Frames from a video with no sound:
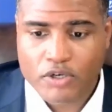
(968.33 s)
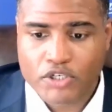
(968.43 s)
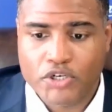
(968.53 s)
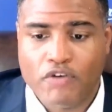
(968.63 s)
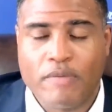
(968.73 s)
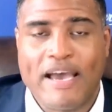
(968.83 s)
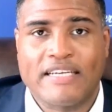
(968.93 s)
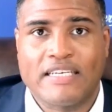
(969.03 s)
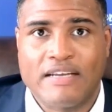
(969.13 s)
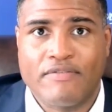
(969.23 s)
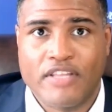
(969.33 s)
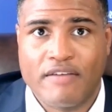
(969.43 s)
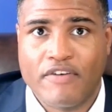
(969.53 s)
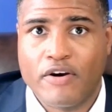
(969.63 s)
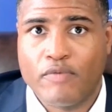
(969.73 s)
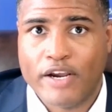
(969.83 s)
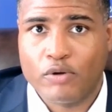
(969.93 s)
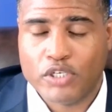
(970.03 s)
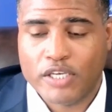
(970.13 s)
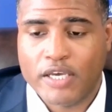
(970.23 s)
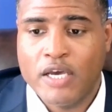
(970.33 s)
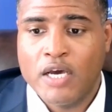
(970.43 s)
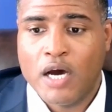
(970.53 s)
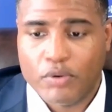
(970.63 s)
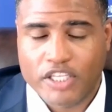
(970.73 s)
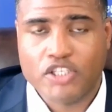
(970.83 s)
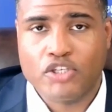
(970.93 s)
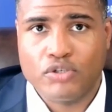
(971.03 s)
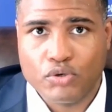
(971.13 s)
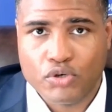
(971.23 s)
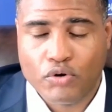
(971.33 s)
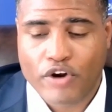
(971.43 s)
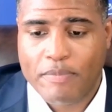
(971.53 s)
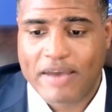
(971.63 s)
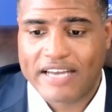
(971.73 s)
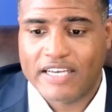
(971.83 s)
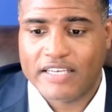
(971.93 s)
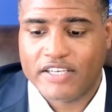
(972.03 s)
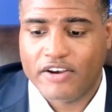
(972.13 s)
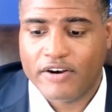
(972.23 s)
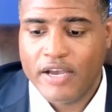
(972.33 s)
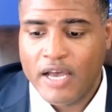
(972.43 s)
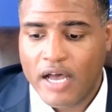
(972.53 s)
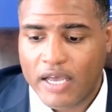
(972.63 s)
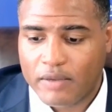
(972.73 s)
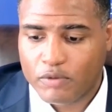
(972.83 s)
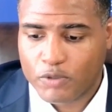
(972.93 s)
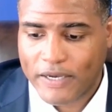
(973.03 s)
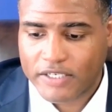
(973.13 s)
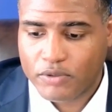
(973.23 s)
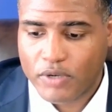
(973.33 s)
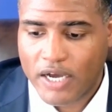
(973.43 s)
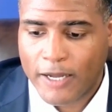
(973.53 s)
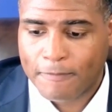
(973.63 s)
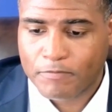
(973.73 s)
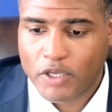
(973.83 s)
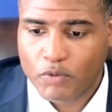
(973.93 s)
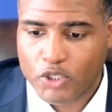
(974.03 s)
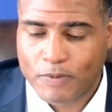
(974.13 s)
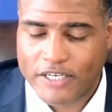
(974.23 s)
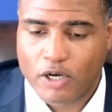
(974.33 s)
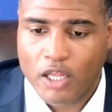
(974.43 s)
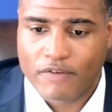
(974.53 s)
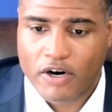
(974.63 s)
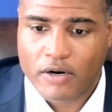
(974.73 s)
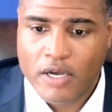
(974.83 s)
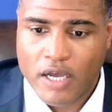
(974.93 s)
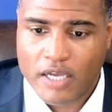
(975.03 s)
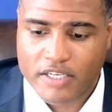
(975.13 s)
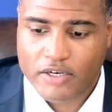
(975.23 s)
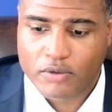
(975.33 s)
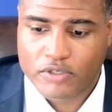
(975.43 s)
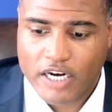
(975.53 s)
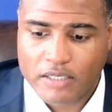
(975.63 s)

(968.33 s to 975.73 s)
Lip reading: as you know, we backtest everything very rigorously with institutional grade backtests here, and with respect to all of our signals, Dr.